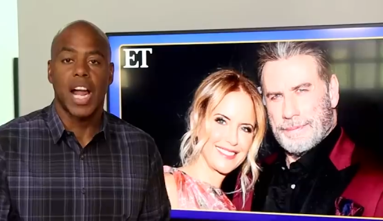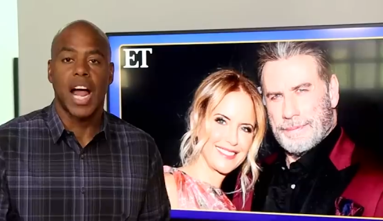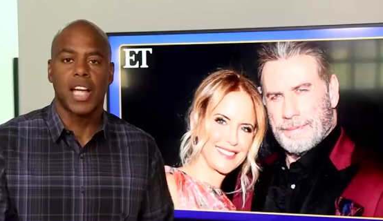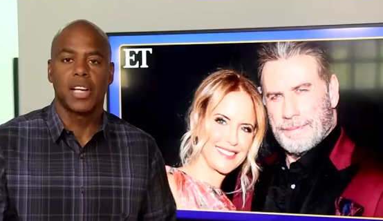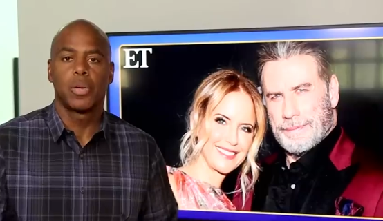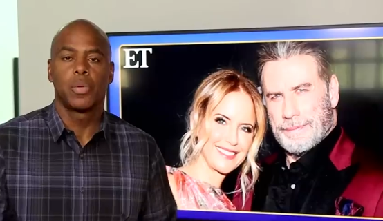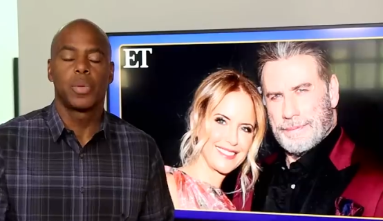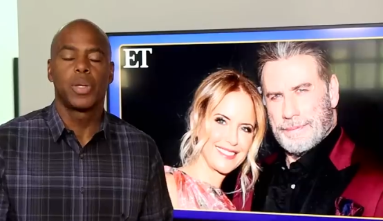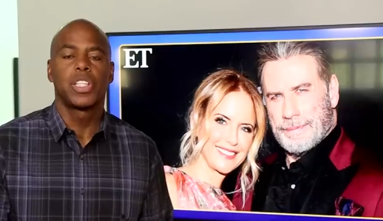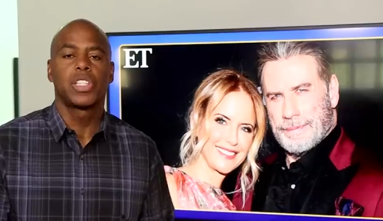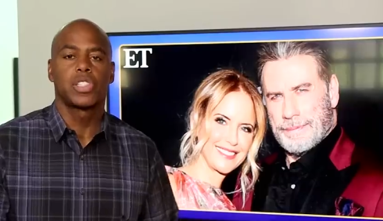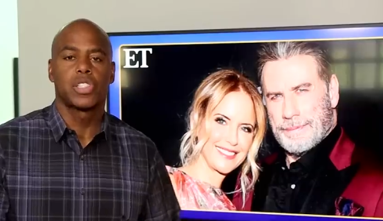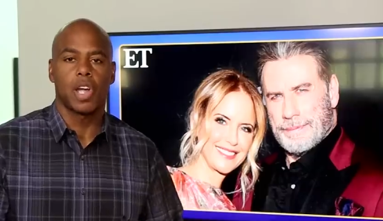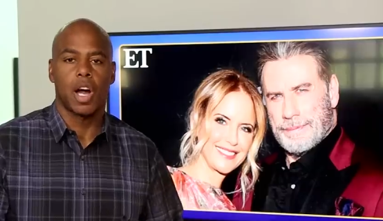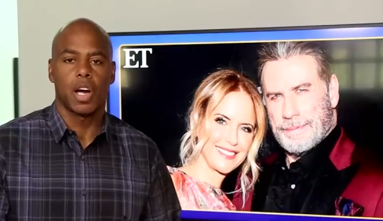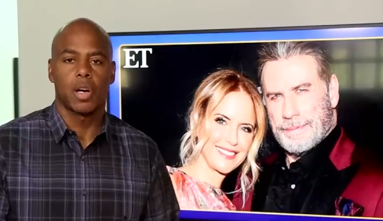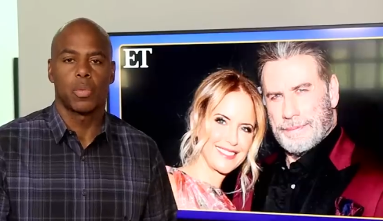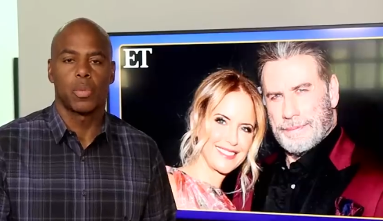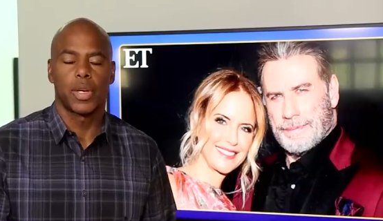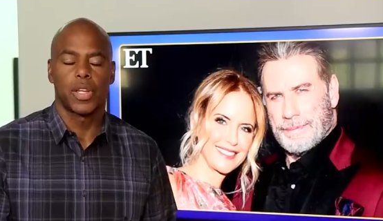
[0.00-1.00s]
Speaker 1: Tonight,
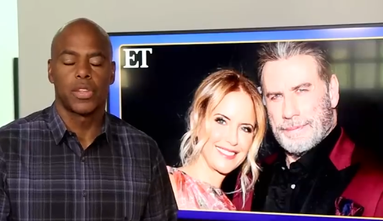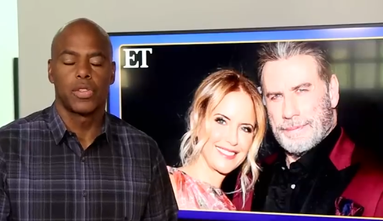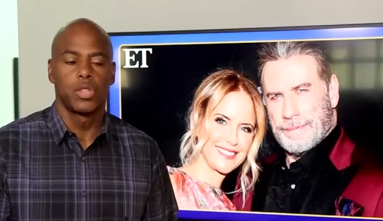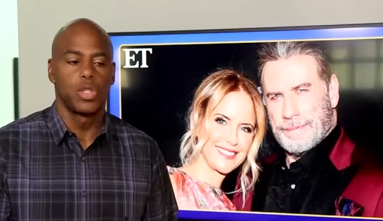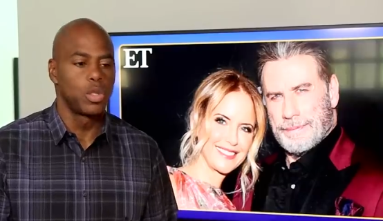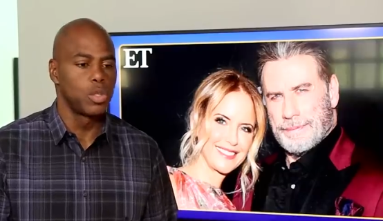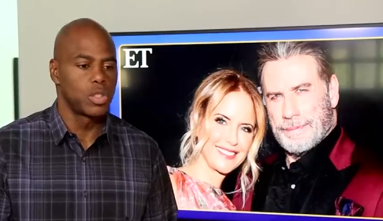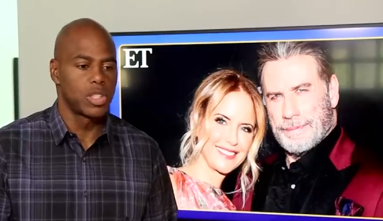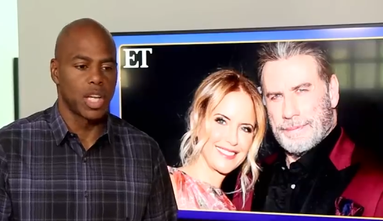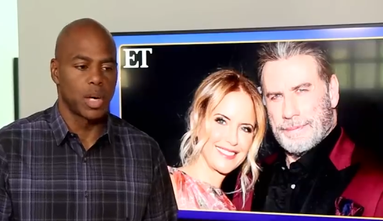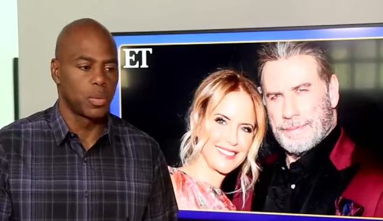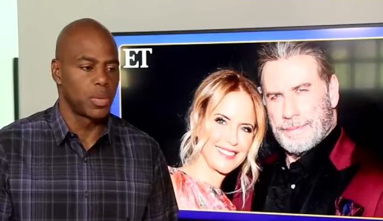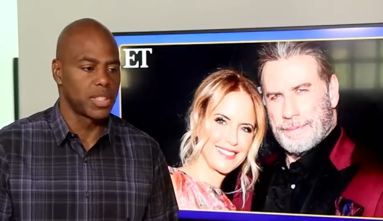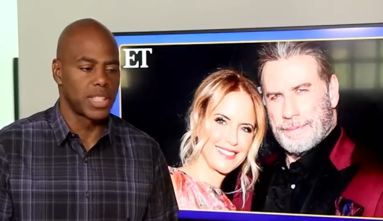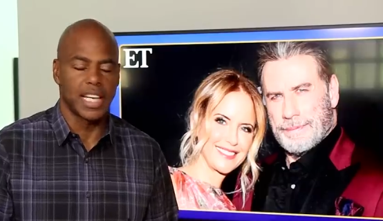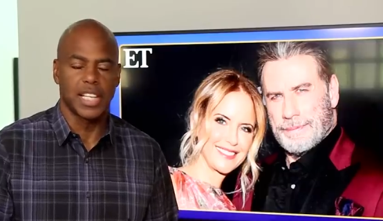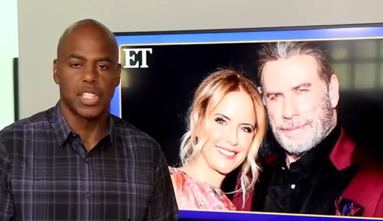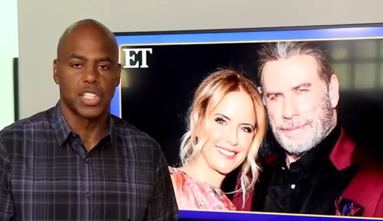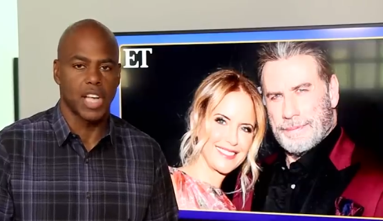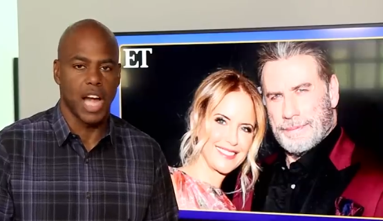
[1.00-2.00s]
we start with news
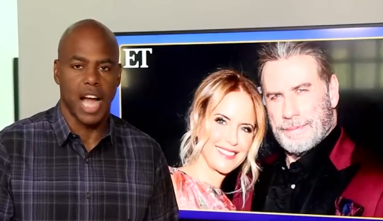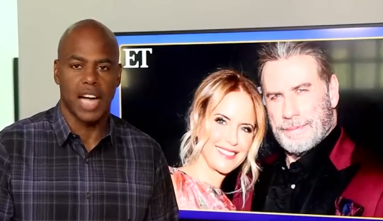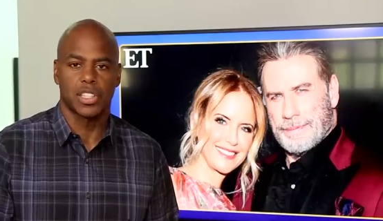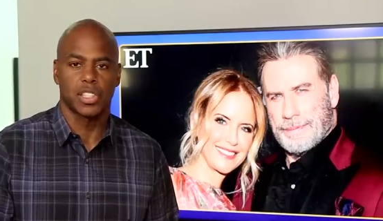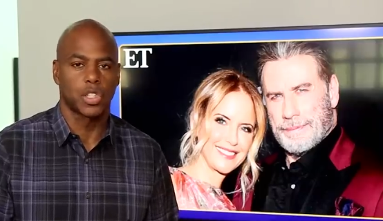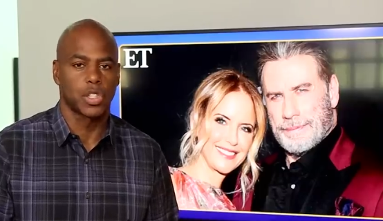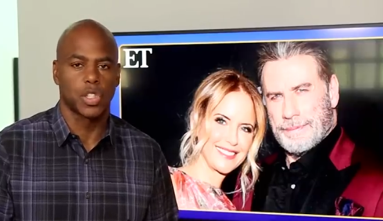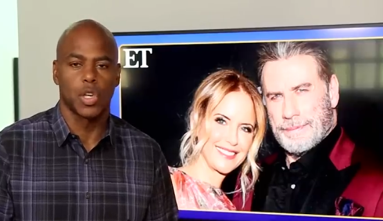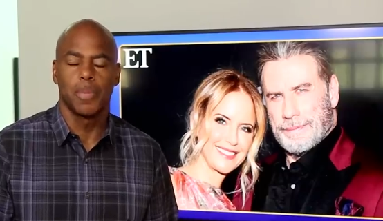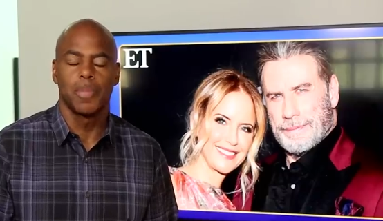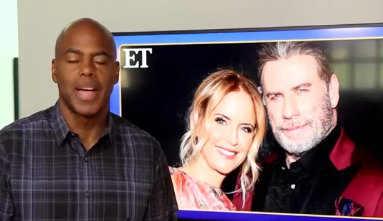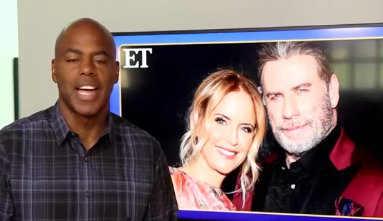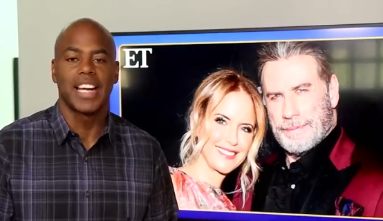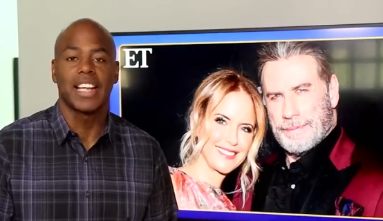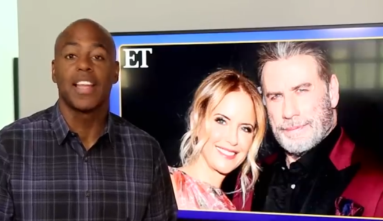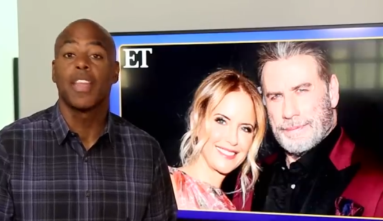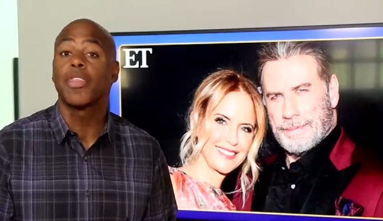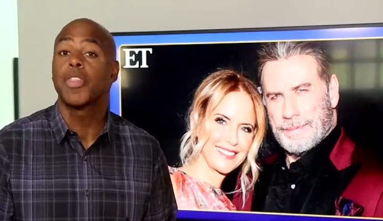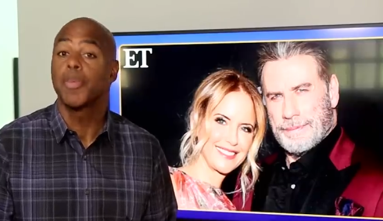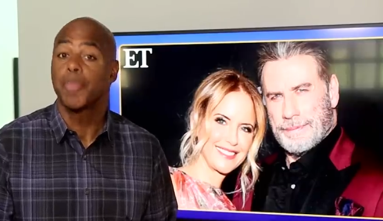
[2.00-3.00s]
that was a shock to so
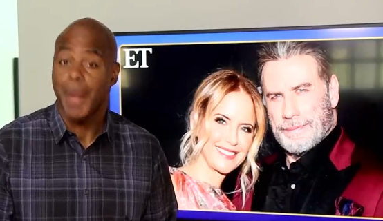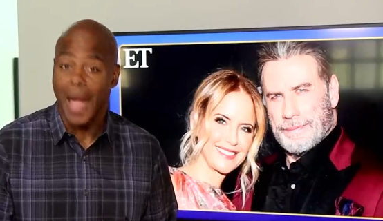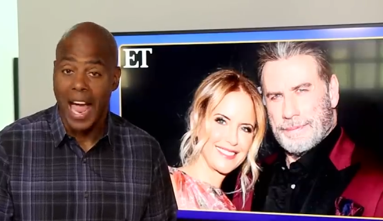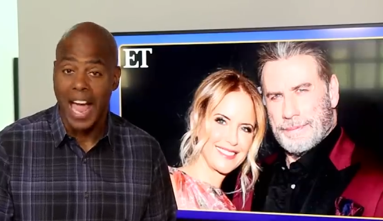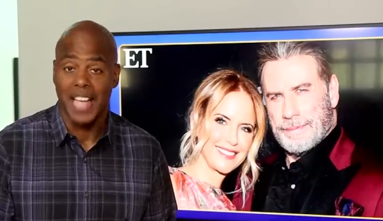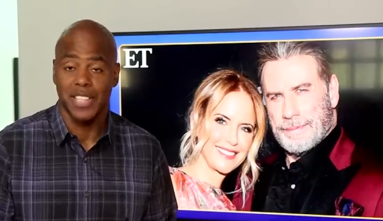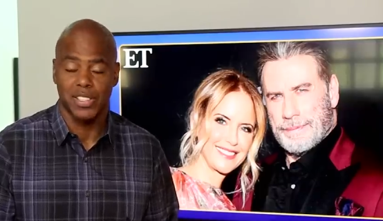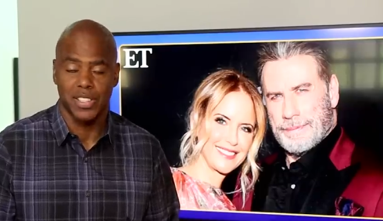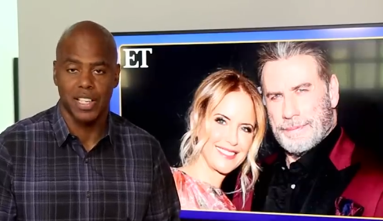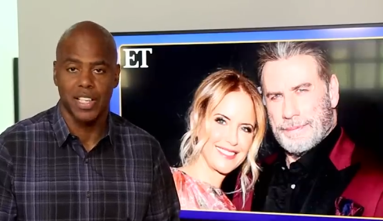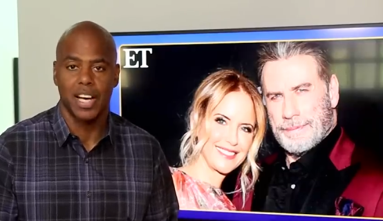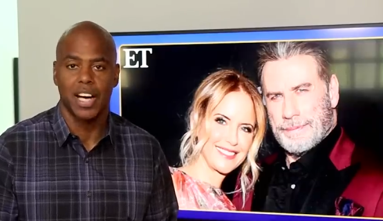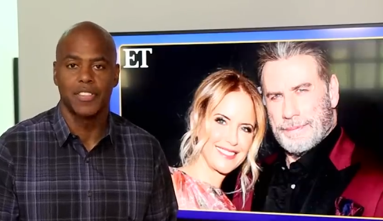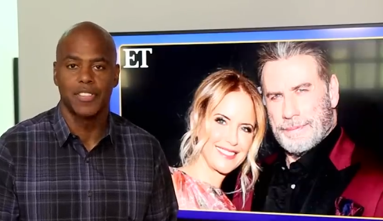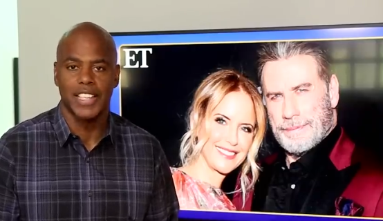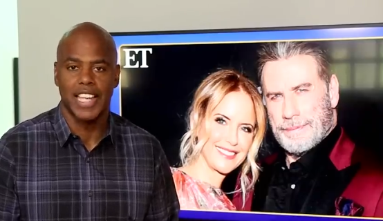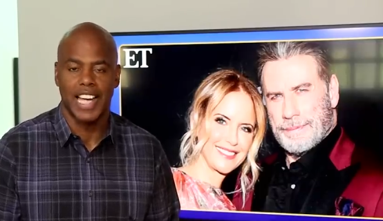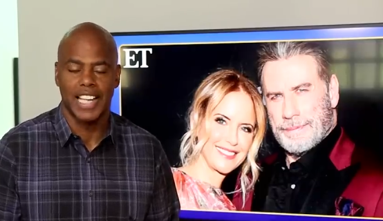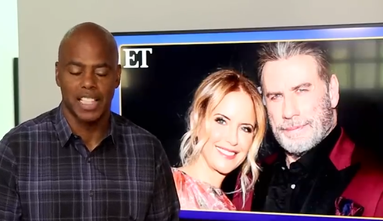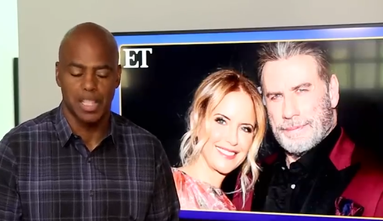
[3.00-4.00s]
many, the
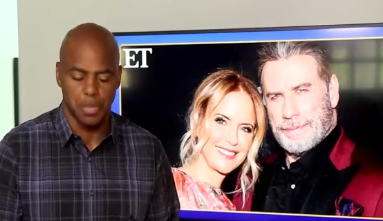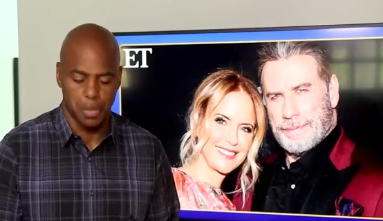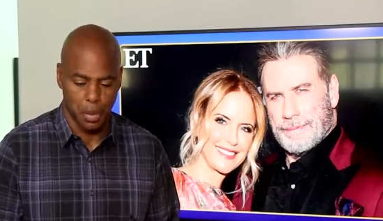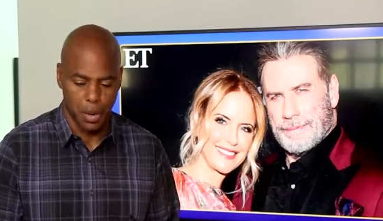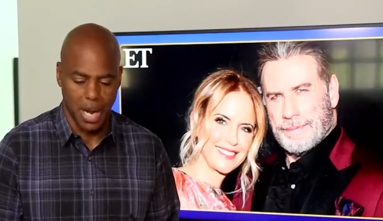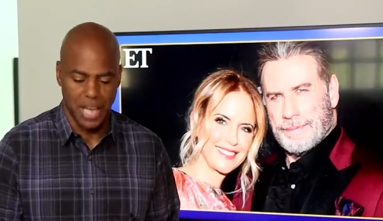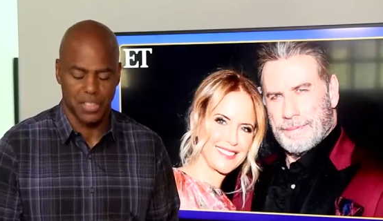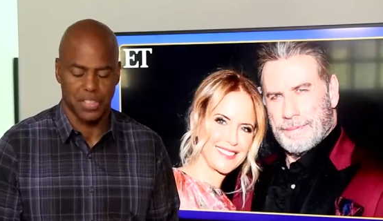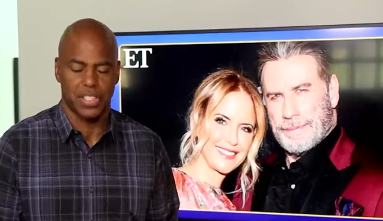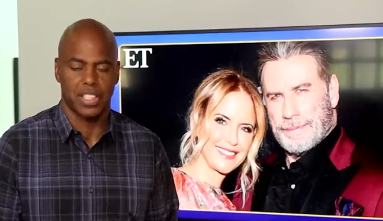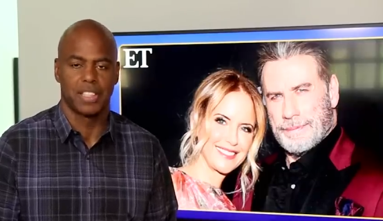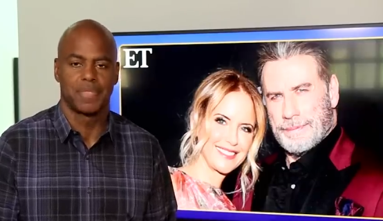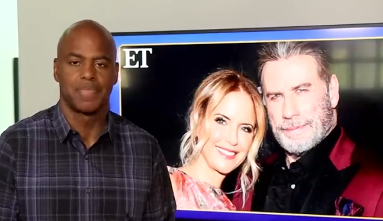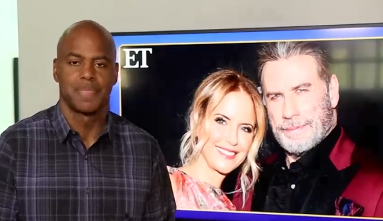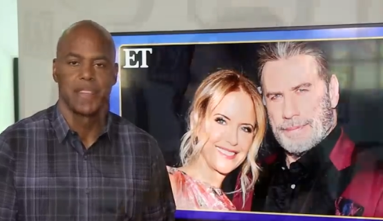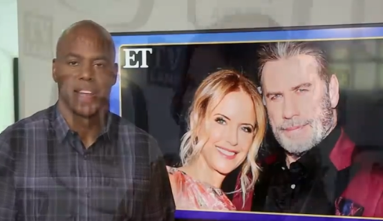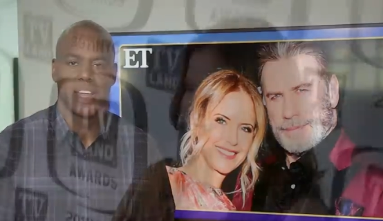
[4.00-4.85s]
passing of Kelly Preston.